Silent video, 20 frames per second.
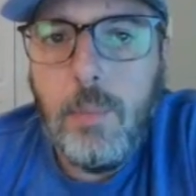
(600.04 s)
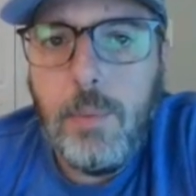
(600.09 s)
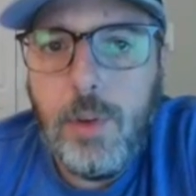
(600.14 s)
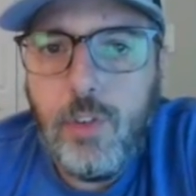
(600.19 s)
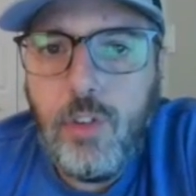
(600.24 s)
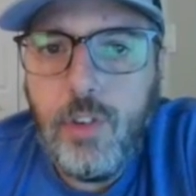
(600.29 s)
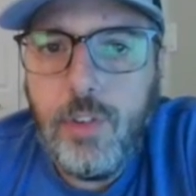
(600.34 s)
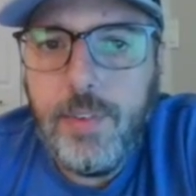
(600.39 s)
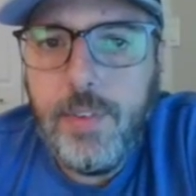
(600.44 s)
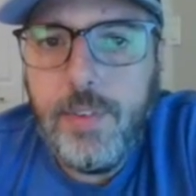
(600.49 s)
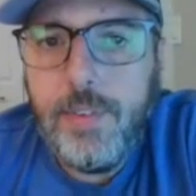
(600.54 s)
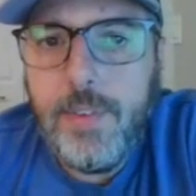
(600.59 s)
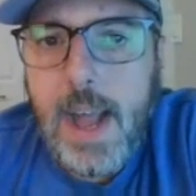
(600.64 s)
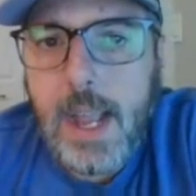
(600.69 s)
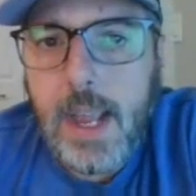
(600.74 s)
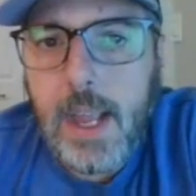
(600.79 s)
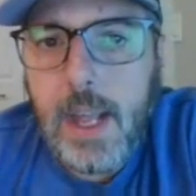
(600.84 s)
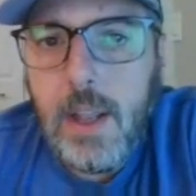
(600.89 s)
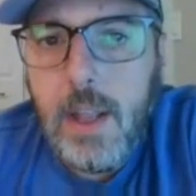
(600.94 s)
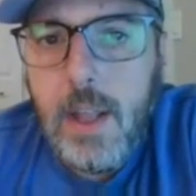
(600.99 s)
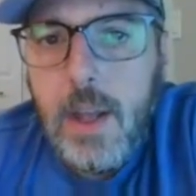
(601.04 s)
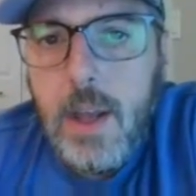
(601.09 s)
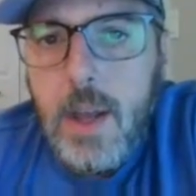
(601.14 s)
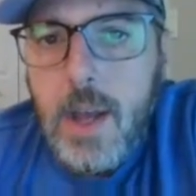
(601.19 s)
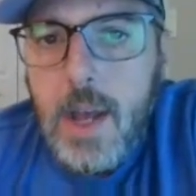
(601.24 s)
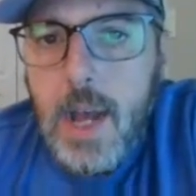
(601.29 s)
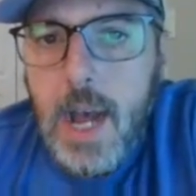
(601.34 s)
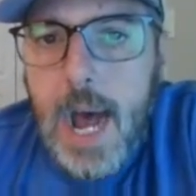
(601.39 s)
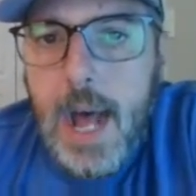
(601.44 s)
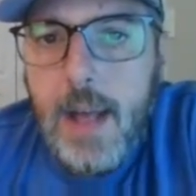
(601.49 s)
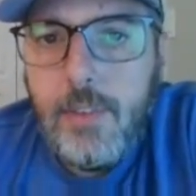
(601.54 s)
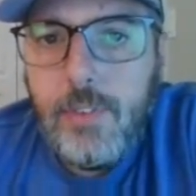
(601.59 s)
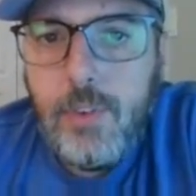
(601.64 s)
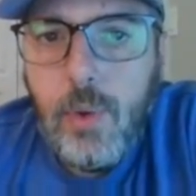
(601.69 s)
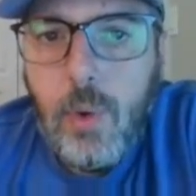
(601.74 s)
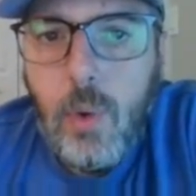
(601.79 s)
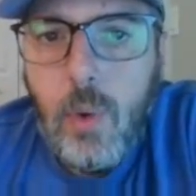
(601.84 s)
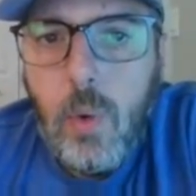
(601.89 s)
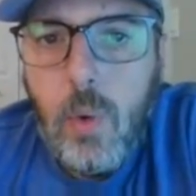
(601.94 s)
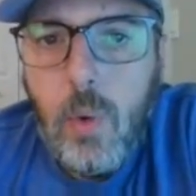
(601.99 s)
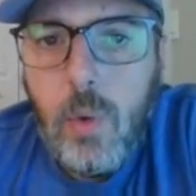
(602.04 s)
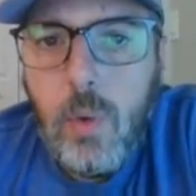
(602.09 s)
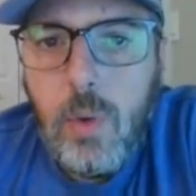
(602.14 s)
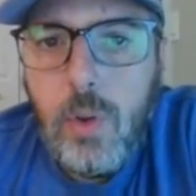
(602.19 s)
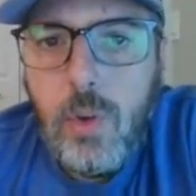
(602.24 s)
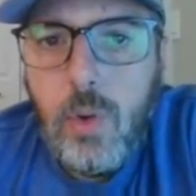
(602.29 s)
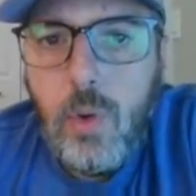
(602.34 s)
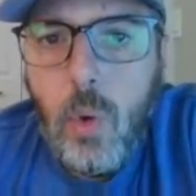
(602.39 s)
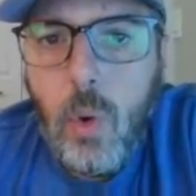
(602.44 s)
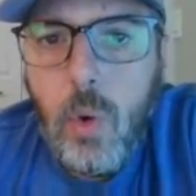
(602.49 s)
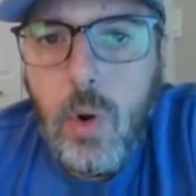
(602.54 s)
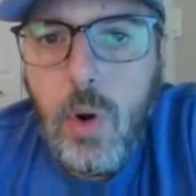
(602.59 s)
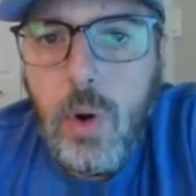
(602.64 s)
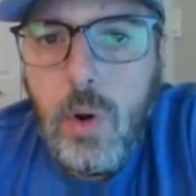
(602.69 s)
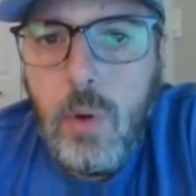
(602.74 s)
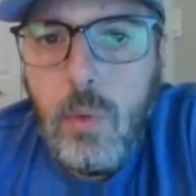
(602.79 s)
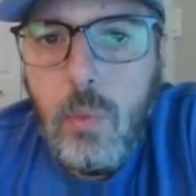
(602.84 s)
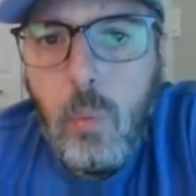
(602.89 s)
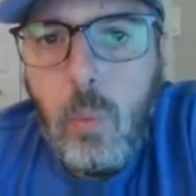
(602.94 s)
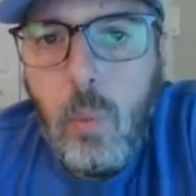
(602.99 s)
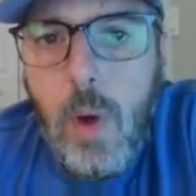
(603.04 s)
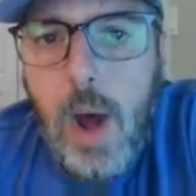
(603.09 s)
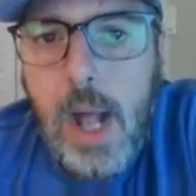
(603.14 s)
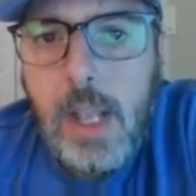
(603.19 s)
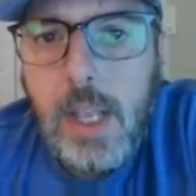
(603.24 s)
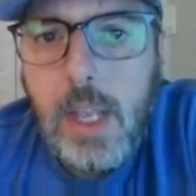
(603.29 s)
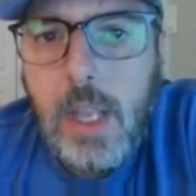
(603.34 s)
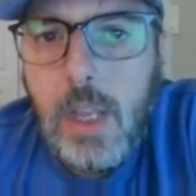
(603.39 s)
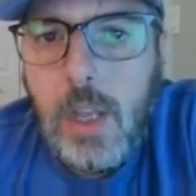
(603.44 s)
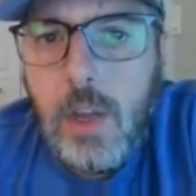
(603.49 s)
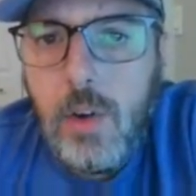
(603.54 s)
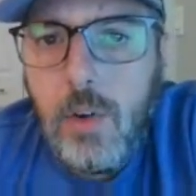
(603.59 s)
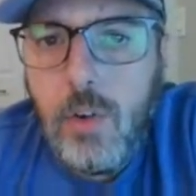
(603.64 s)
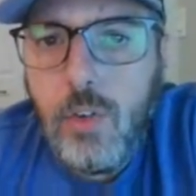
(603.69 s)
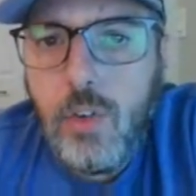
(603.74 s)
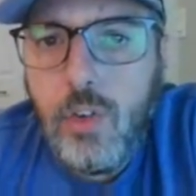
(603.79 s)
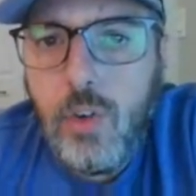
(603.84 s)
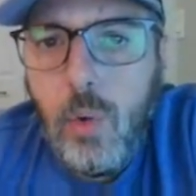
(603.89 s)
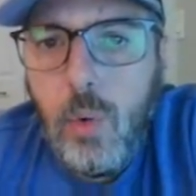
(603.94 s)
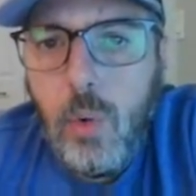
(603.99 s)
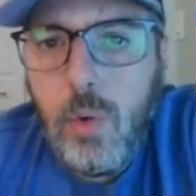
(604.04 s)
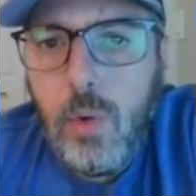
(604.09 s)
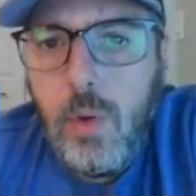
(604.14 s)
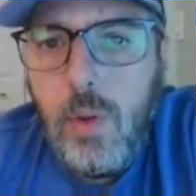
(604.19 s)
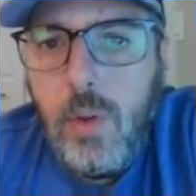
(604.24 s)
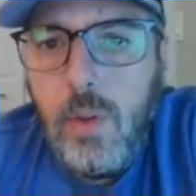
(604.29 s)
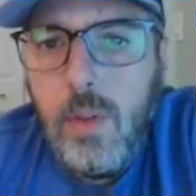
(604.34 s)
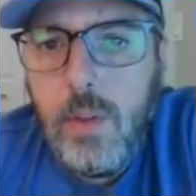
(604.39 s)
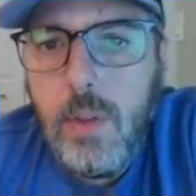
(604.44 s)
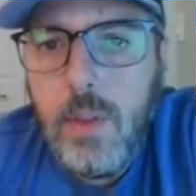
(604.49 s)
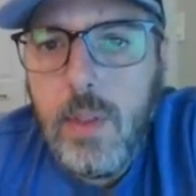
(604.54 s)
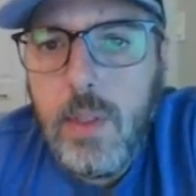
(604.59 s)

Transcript: in just a second. So your 1 year total